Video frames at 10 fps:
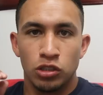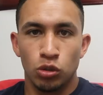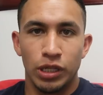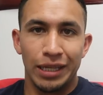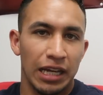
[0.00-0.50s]

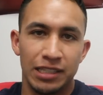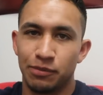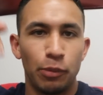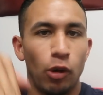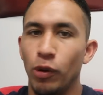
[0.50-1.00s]
So again, guys,
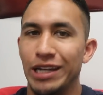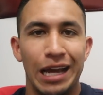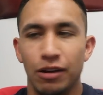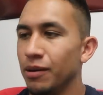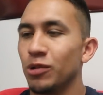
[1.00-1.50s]
I'm on my way
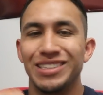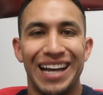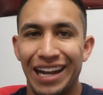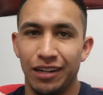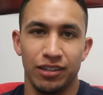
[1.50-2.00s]
down. I'm
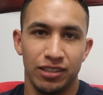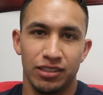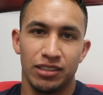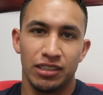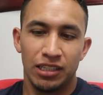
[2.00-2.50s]
retired.
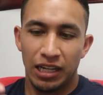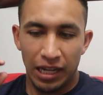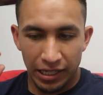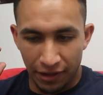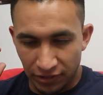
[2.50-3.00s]

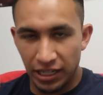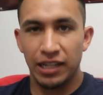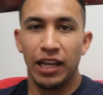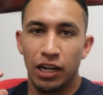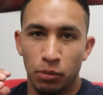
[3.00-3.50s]
I have
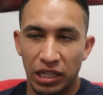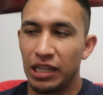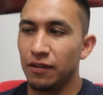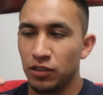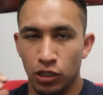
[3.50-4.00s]
dedicated my
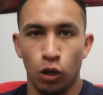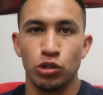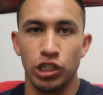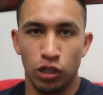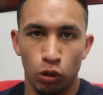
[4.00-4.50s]
life to
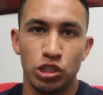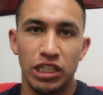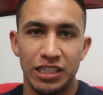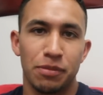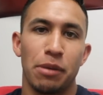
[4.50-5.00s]
coaching.
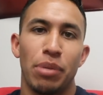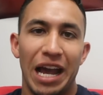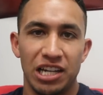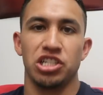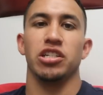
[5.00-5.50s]
Coaching is my
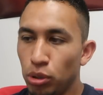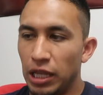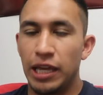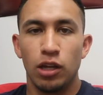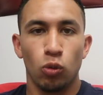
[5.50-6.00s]
passion.
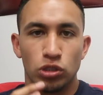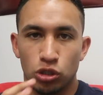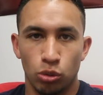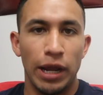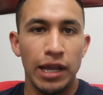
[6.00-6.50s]
Playing was
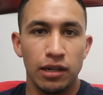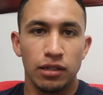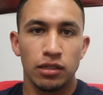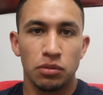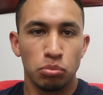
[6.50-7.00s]
great,
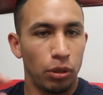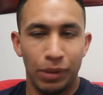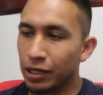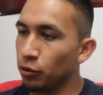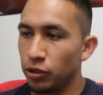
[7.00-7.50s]
but
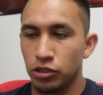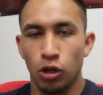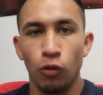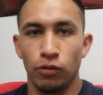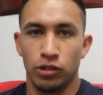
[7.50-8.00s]
my career is
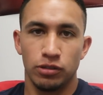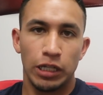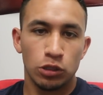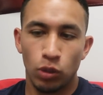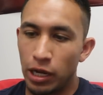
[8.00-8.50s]
over.
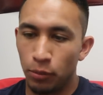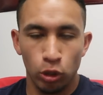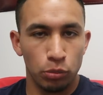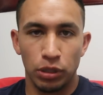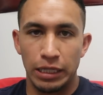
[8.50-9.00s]
That's why I'm
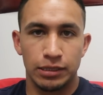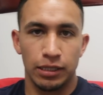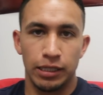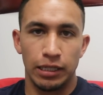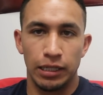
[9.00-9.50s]
only playing
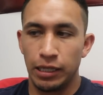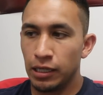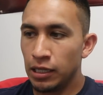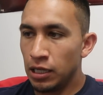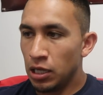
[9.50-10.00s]
Sunday League.
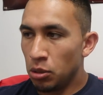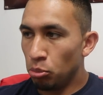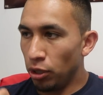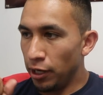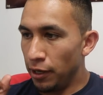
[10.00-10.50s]

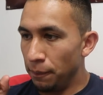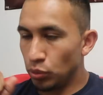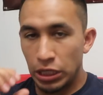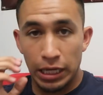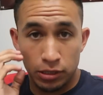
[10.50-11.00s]
But
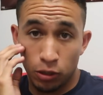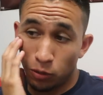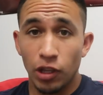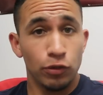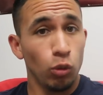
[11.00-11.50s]
yeah,
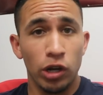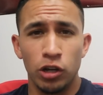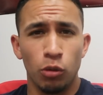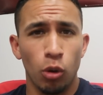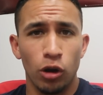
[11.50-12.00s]
so if you want to
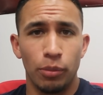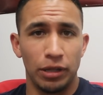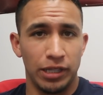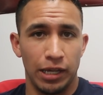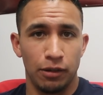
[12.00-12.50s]
know more
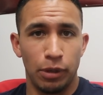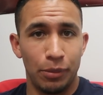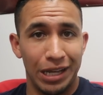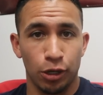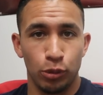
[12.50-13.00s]
about that, about
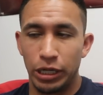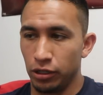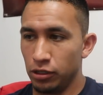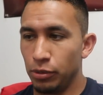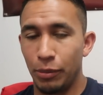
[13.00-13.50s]
my career,
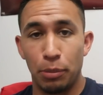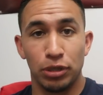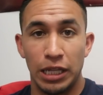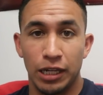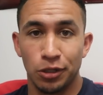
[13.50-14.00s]
about my
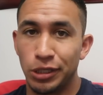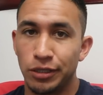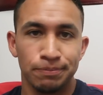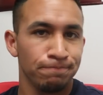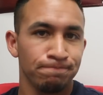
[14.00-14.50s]
playing career,